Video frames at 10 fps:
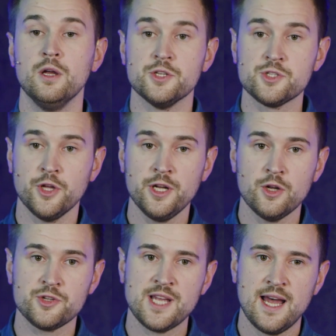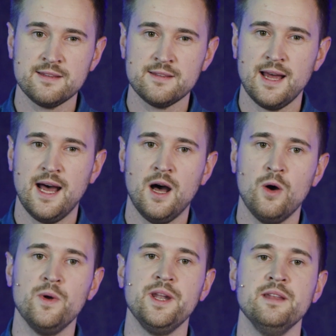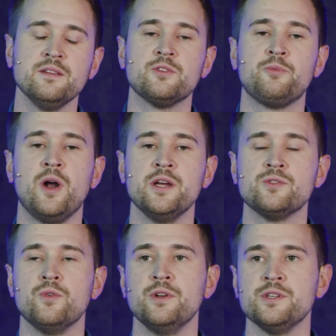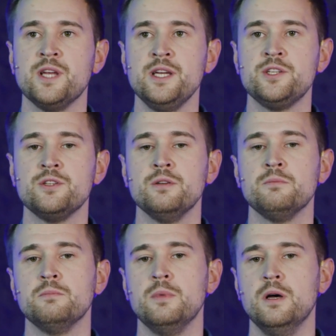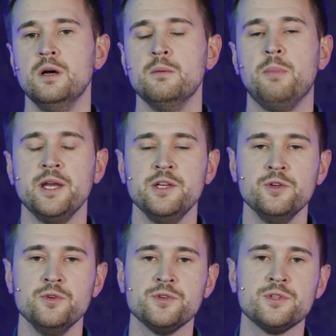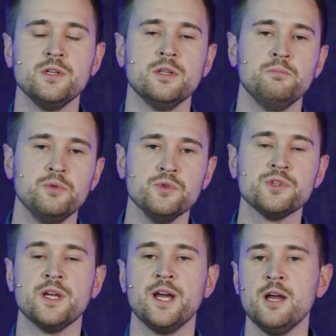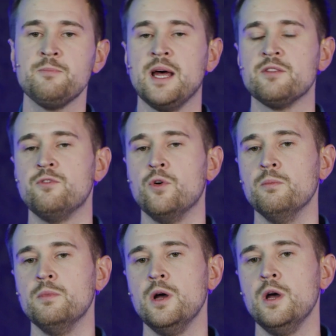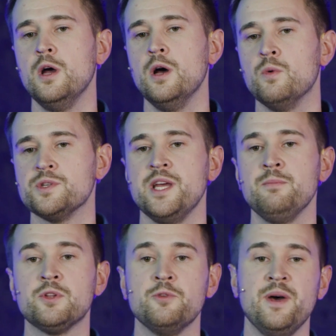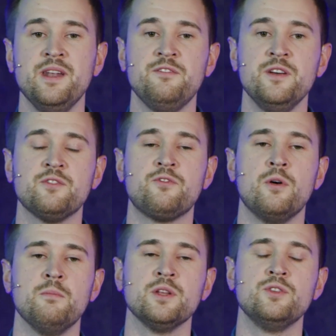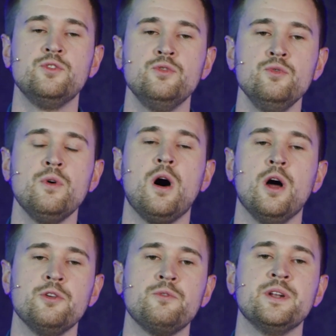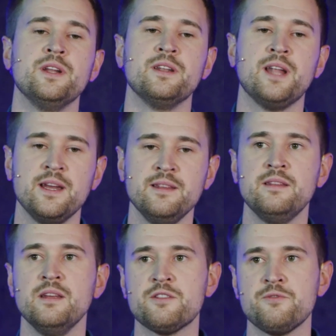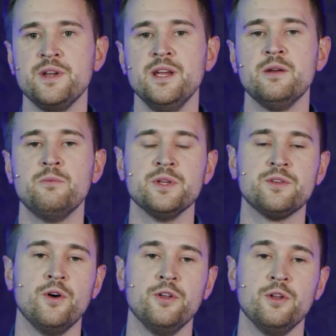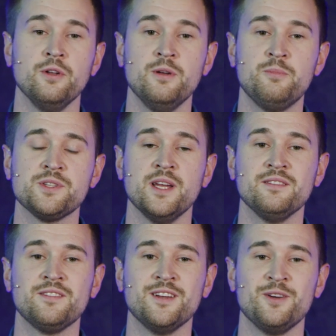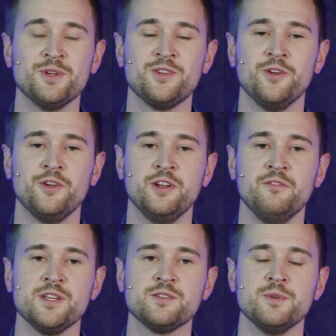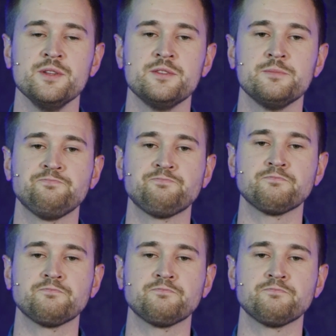The study looks at how an enterprise organization, by using the boost.ai platform, was able to benefit from a 293% return on investment.